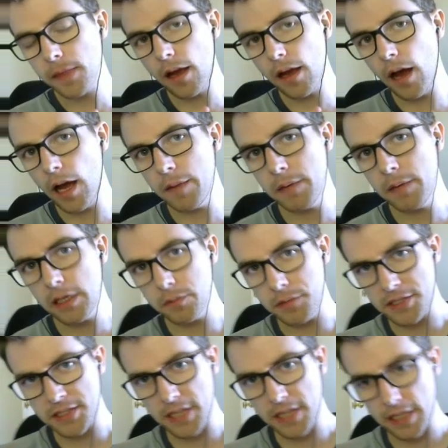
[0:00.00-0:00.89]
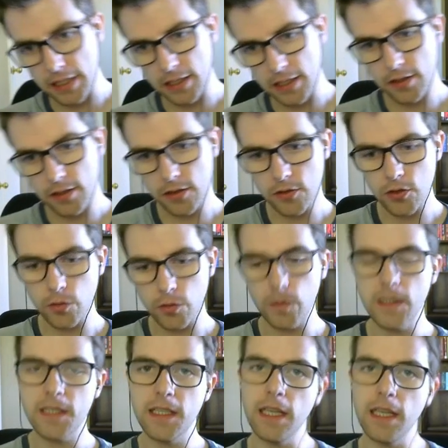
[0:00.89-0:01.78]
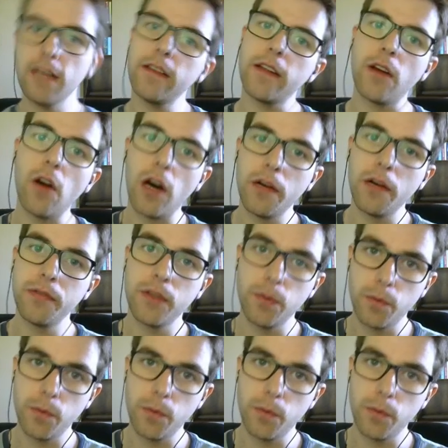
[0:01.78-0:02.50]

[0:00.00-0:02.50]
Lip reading: I made a mistake towards the end that often